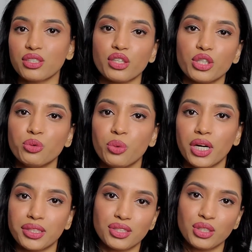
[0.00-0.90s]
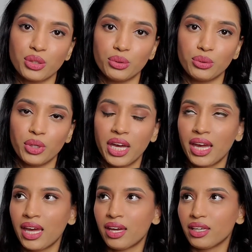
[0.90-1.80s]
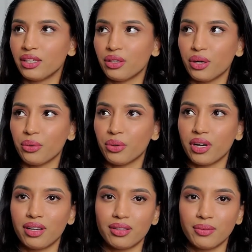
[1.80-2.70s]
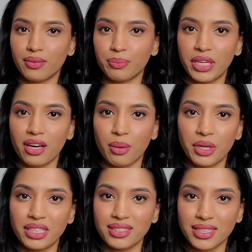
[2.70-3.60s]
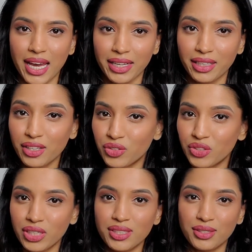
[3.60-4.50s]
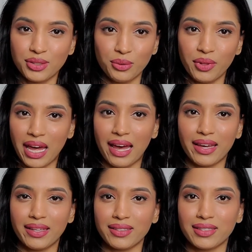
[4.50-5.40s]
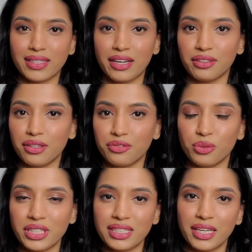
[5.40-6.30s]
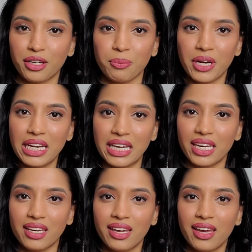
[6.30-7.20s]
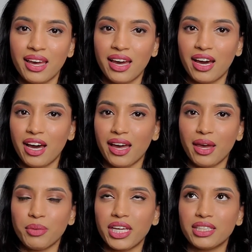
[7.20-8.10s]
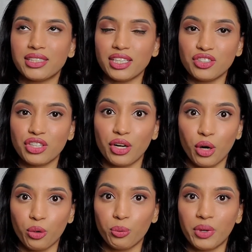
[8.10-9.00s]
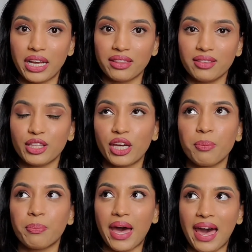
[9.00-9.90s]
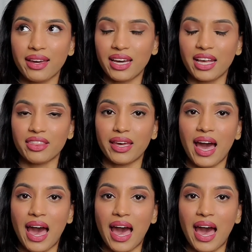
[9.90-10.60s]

or you want to, you know, become a designer, just do that instead of wasting your money. I mean, to each their own, but looking back, I think